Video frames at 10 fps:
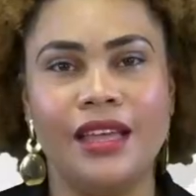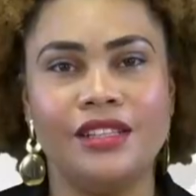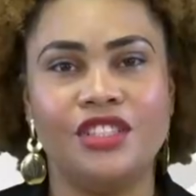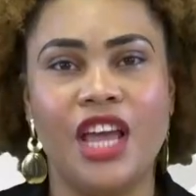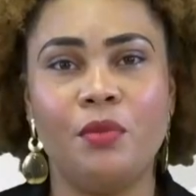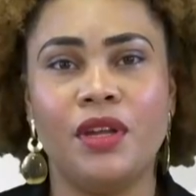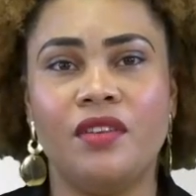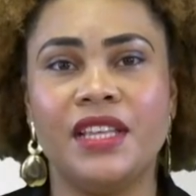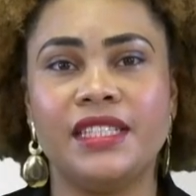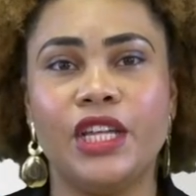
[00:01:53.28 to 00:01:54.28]
Chairman
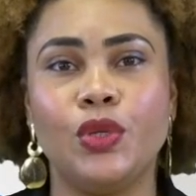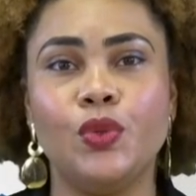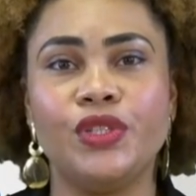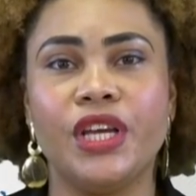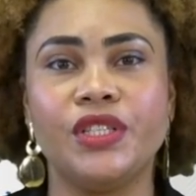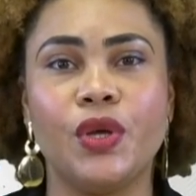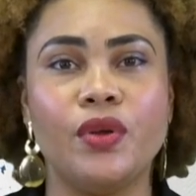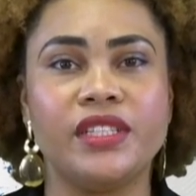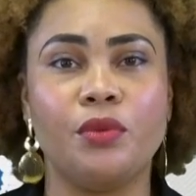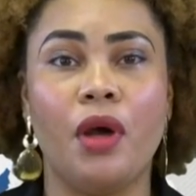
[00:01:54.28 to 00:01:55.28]
of the Saint Lucia
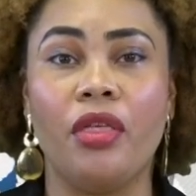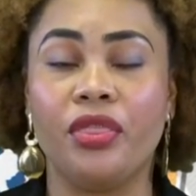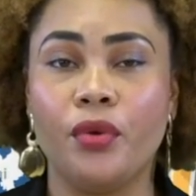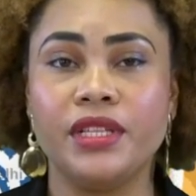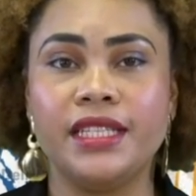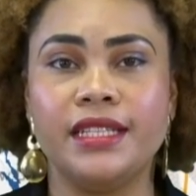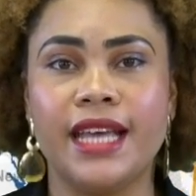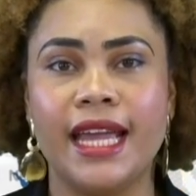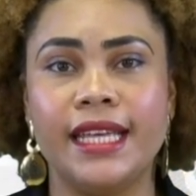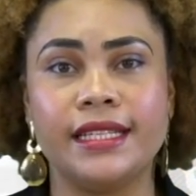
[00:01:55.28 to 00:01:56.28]
Tourism Authority,
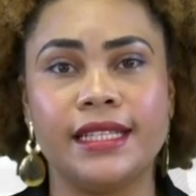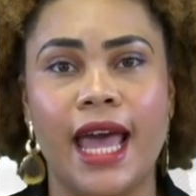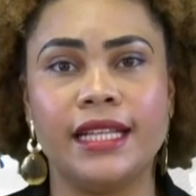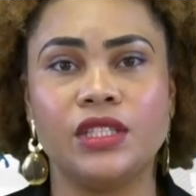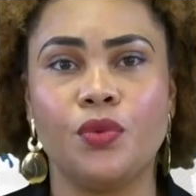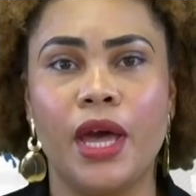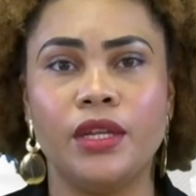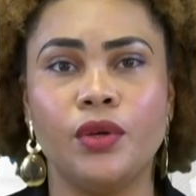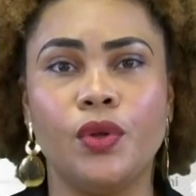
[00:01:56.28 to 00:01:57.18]
Thaddeus Antoine,